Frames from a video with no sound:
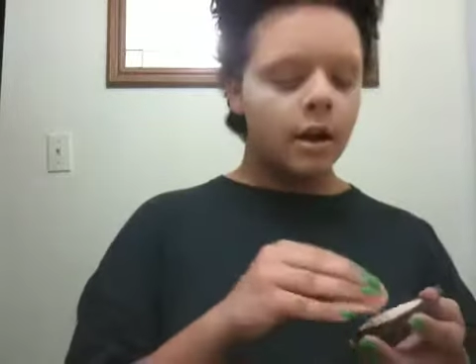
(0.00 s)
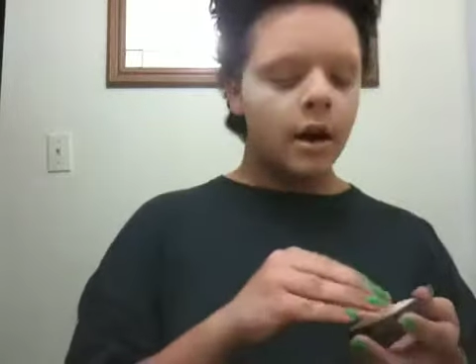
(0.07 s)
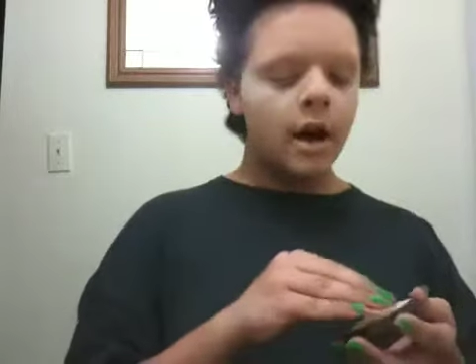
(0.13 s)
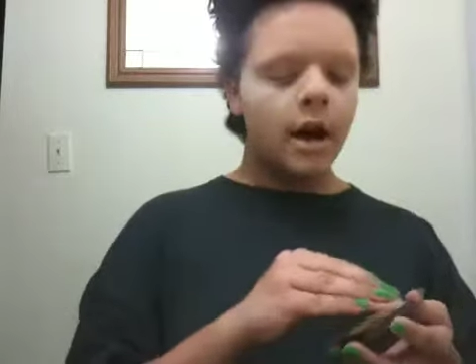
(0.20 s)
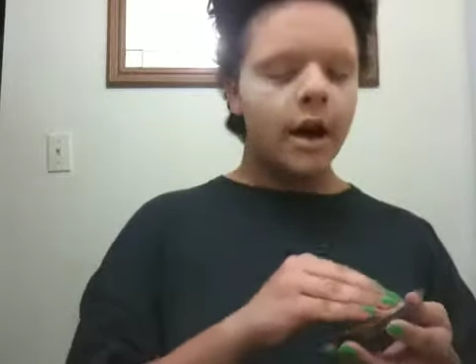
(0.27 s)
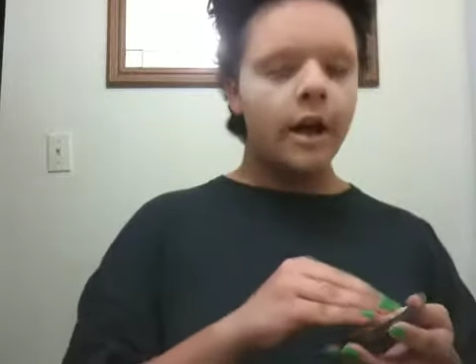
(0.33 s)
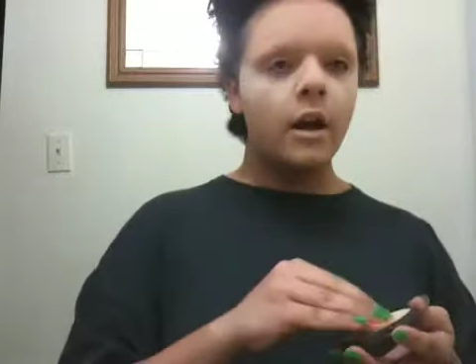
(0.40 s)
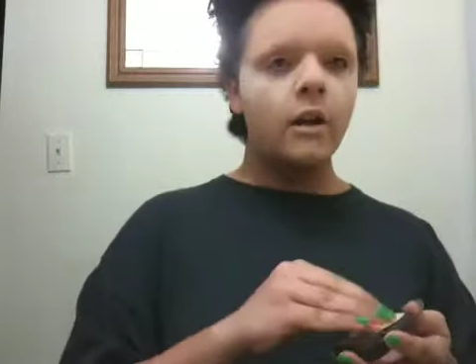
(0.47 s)

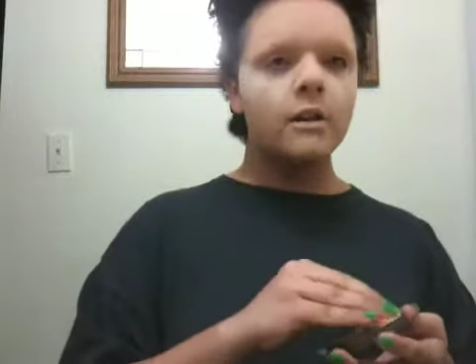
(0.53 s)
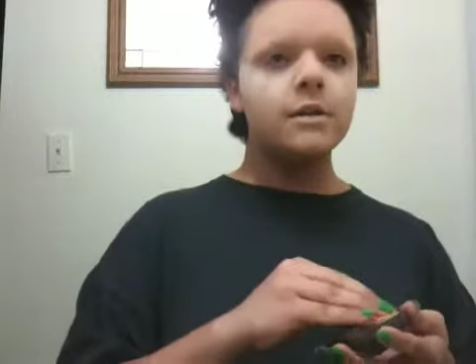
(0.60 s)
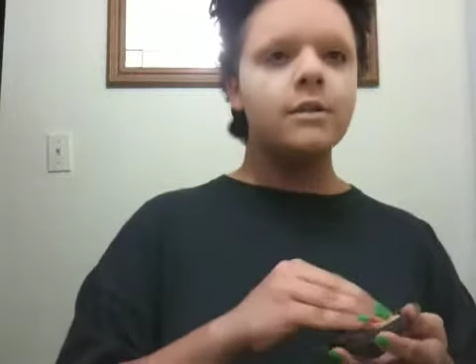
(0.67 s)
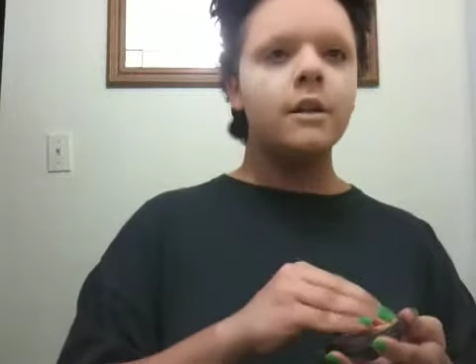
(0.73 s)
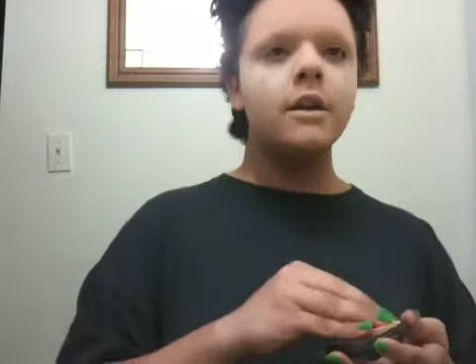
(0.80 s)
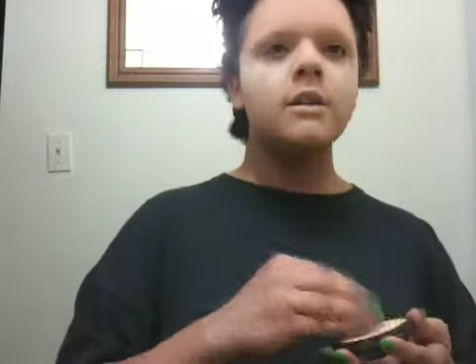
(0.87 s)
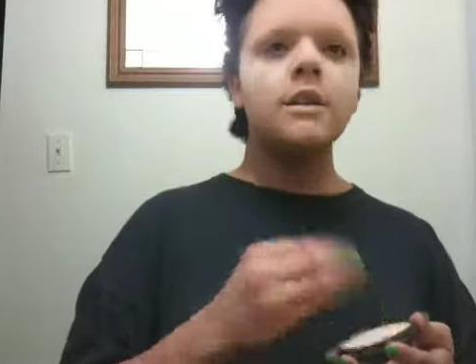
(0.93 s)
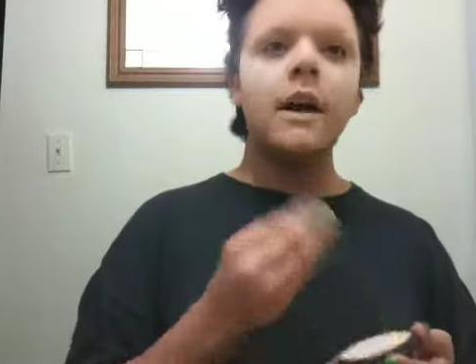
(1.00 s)
I also
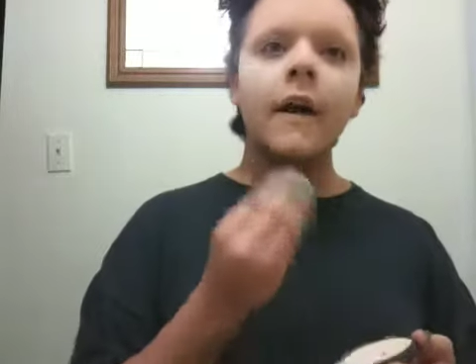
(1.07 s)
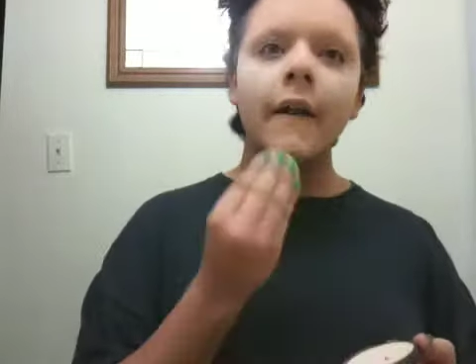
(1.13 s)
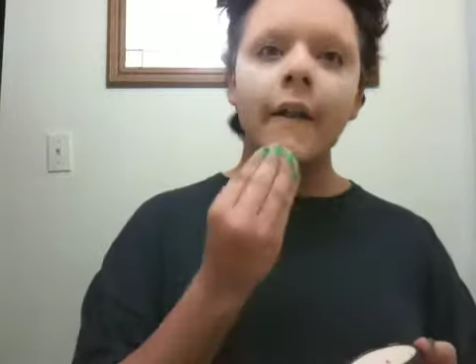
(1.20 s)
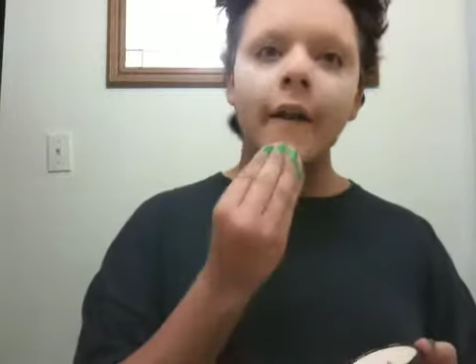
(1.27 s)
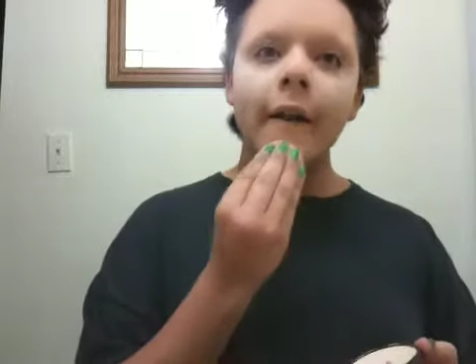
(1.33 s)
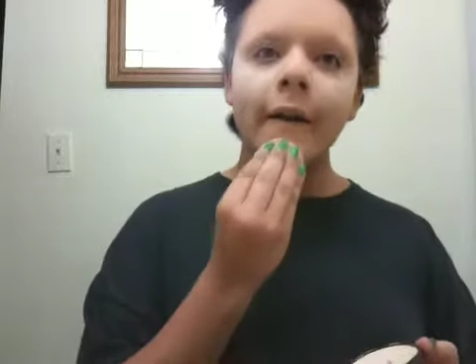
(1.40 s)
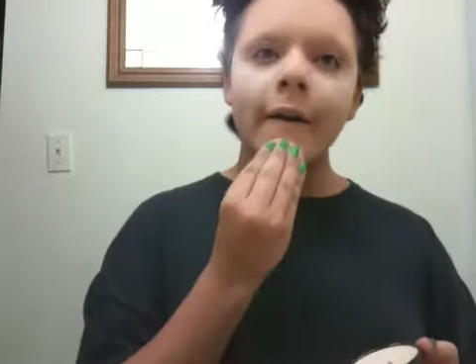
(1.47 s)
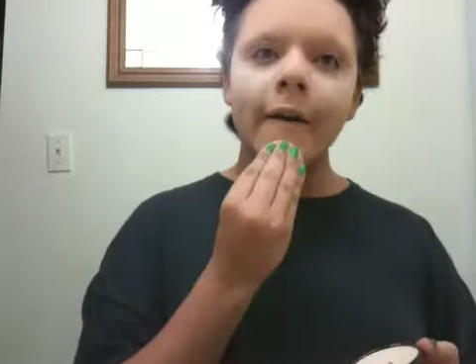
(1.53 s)
like to
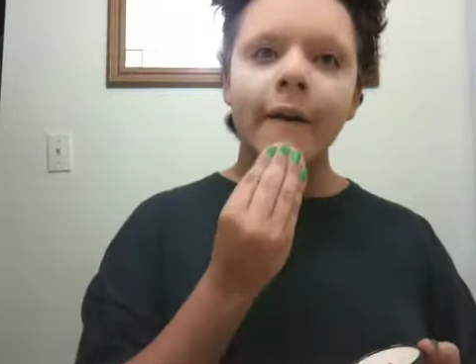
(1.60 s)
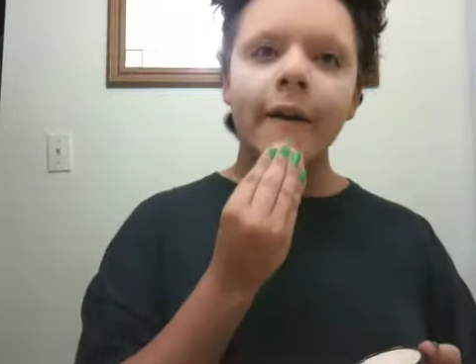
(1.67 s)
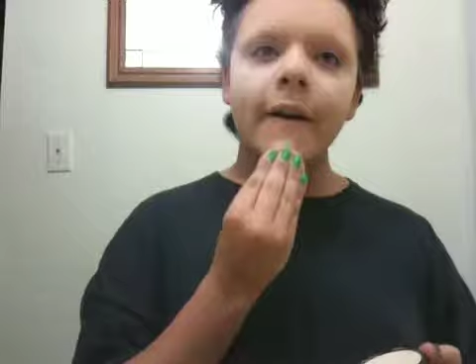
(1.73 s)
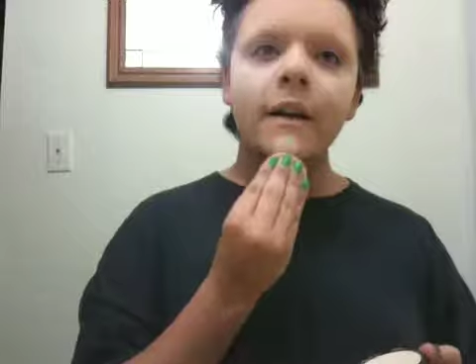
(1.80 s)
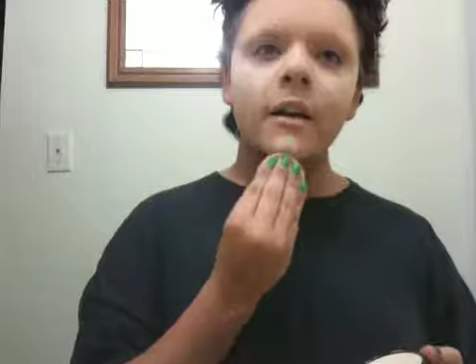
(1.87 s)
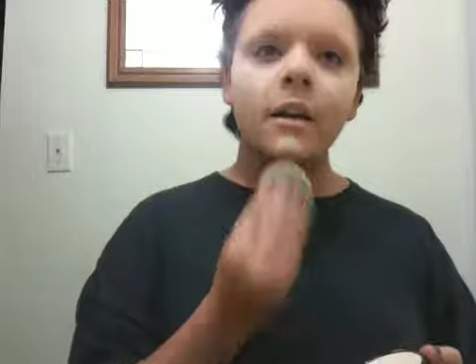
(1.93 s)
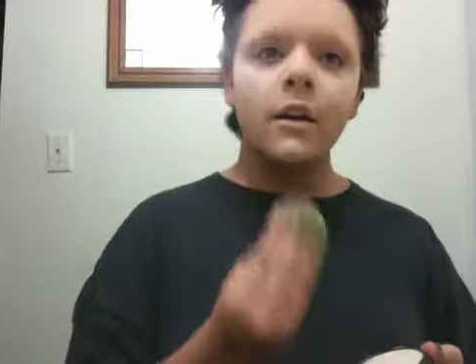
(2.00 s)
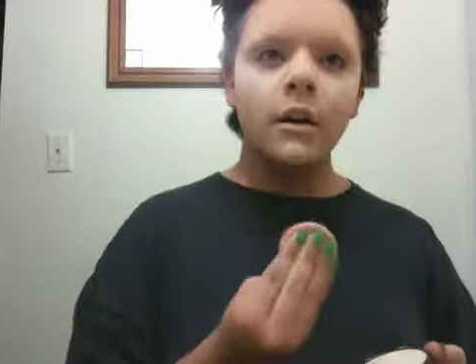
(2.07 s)
highlight right
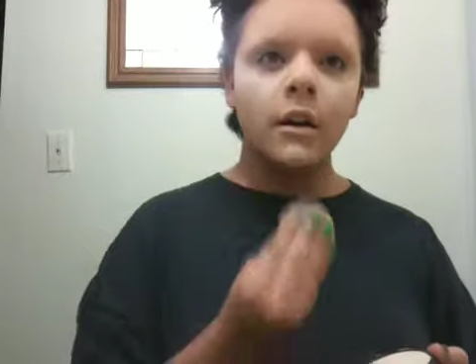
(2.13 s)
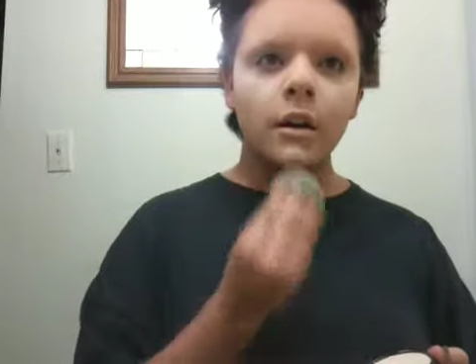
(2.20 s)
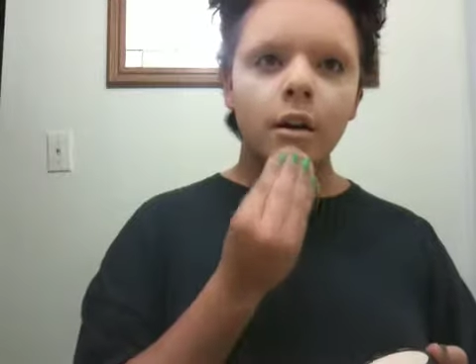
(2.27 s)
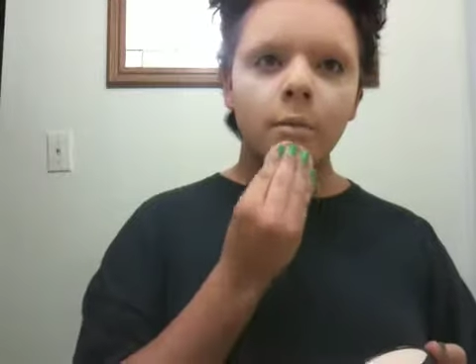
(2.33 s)
here